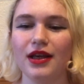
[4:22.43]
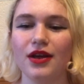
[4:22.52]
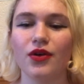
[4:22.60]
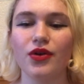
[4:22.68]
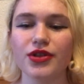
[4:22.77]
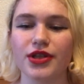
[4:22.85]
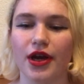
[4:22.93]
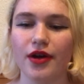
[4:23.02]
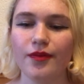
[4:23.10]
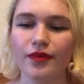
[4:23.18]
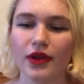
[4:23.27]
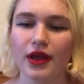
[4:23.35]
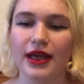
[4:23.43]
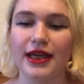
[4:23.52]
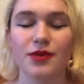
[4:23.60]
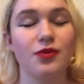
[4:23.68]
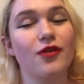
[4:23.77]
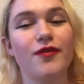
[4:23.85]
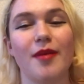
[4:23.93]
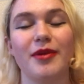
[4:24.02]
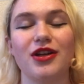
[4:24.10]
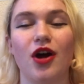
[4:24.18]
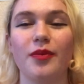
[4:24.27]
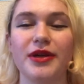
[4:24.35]
Also, explore feminine
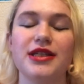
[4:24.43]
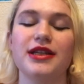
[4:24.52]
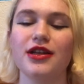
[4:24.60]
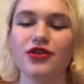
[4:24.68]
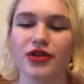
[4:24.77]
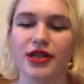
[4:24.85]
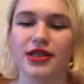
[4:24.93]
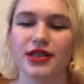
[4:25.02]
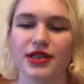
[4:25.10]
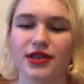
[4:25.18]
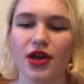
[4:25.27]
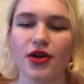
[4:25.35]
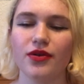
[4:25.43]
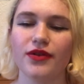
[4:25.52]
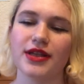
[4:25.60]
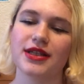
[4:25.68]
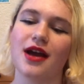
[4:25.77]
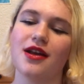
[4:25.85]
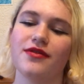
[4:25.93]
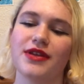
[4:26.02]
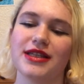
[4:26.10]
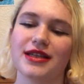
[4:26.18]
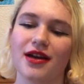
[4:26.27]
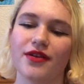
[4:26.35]
hobbies and interests. So this
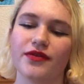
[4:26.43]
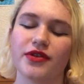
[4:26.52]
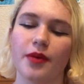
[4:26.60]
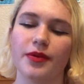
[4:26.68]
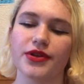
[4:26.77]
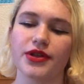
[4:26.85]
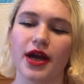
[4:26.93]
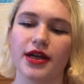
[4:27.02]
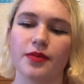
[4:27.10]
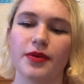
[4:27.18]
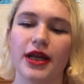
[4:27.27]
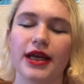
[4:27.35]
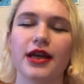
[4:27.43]
is kind of double-sided, but